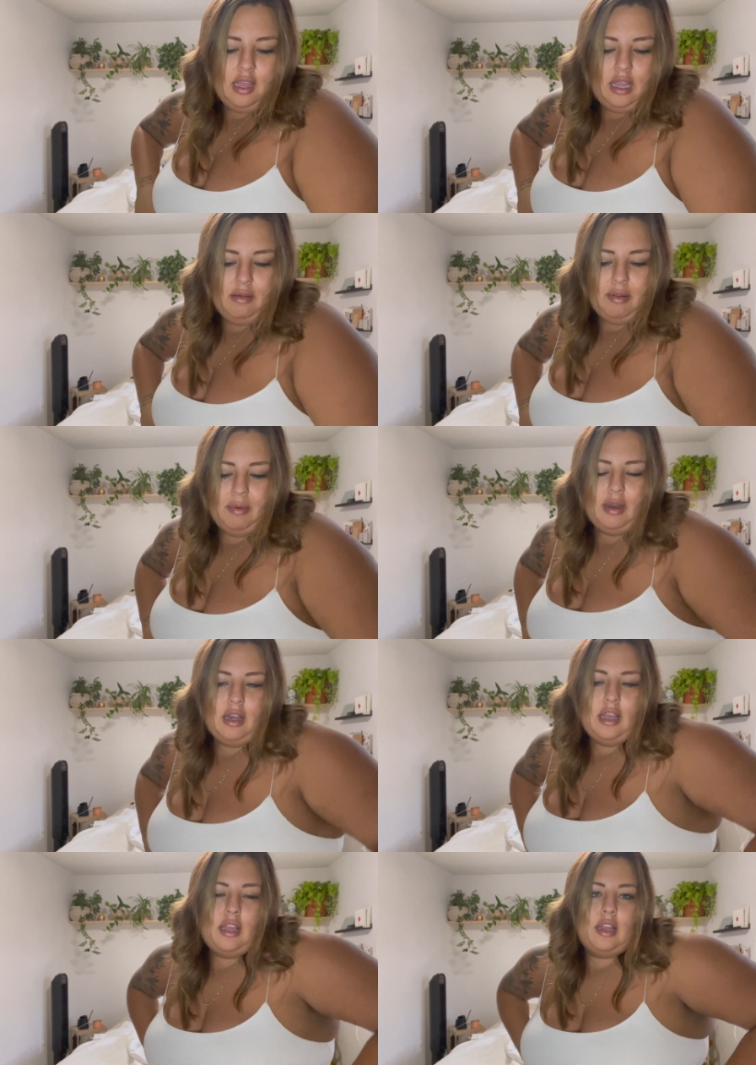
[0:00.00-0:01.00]
and we went
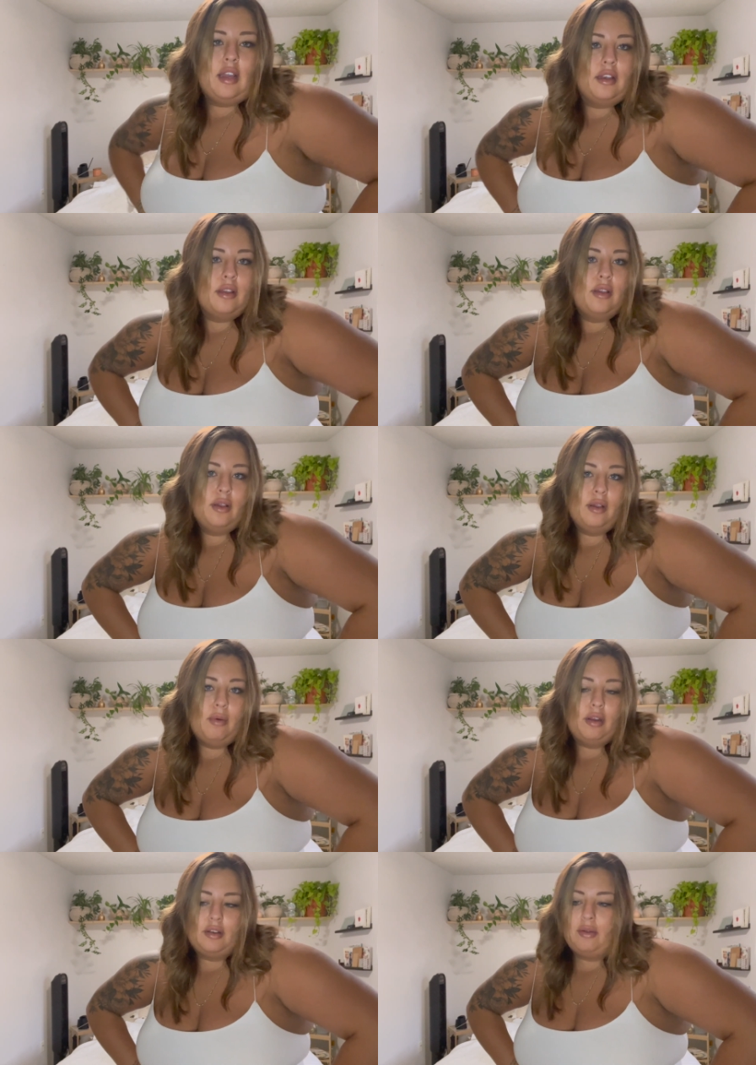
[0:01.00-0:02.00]
and
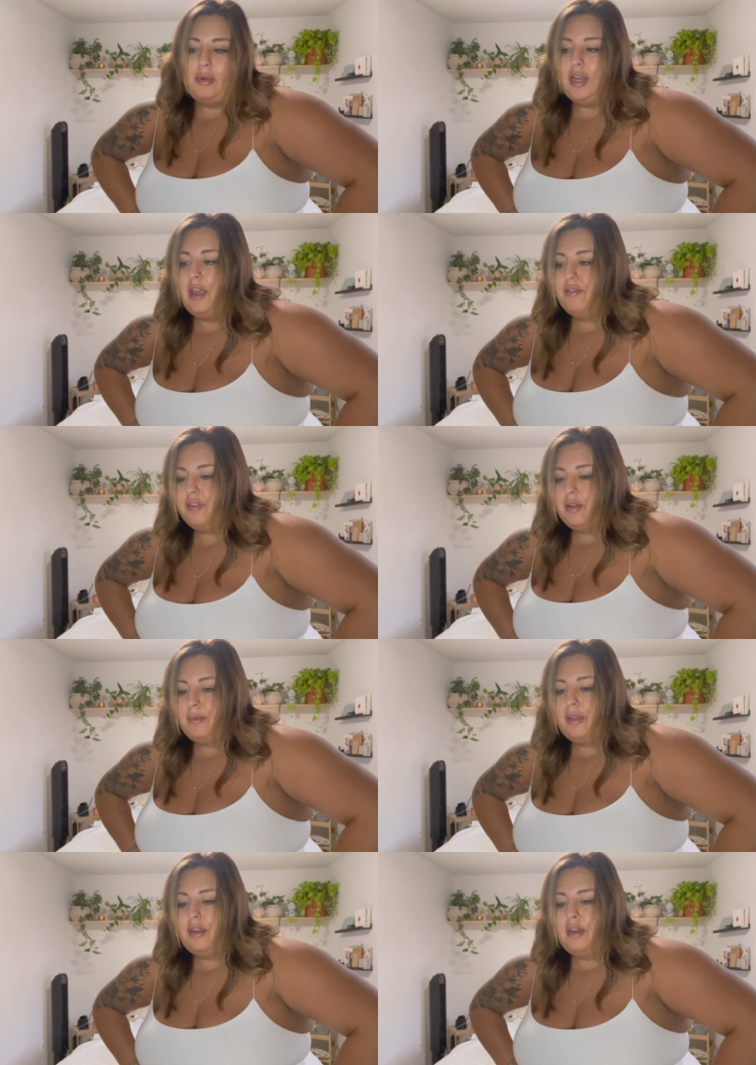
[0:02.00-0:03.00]
walked around White Ave for a
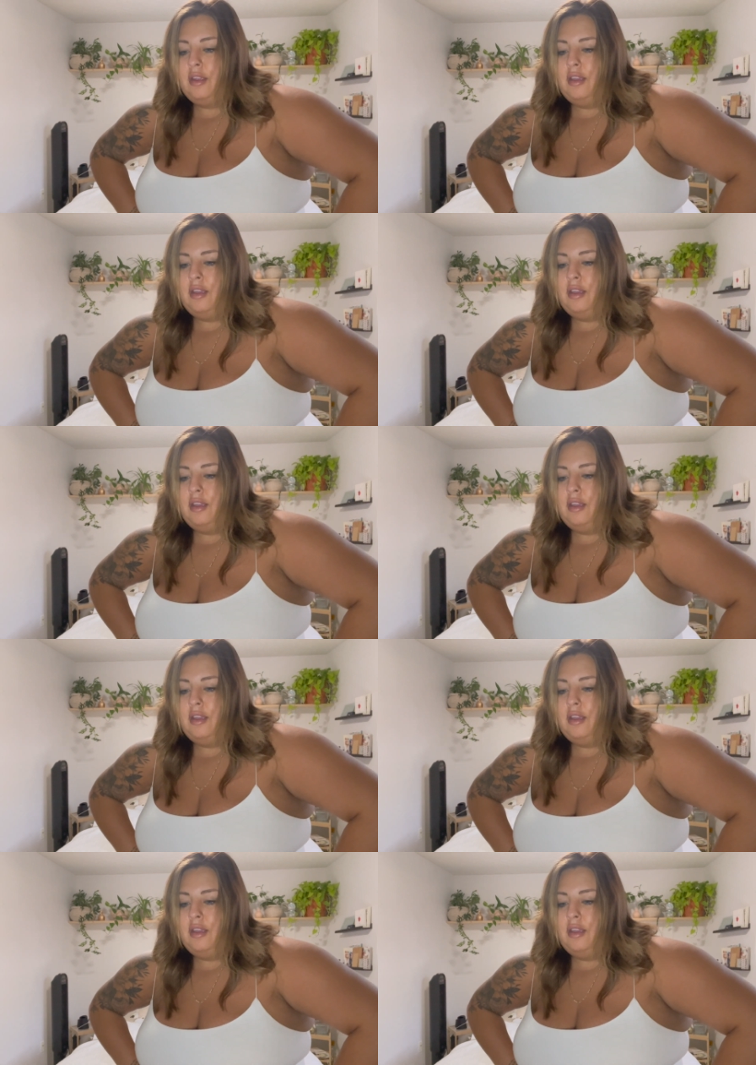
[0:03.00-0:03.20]
bit.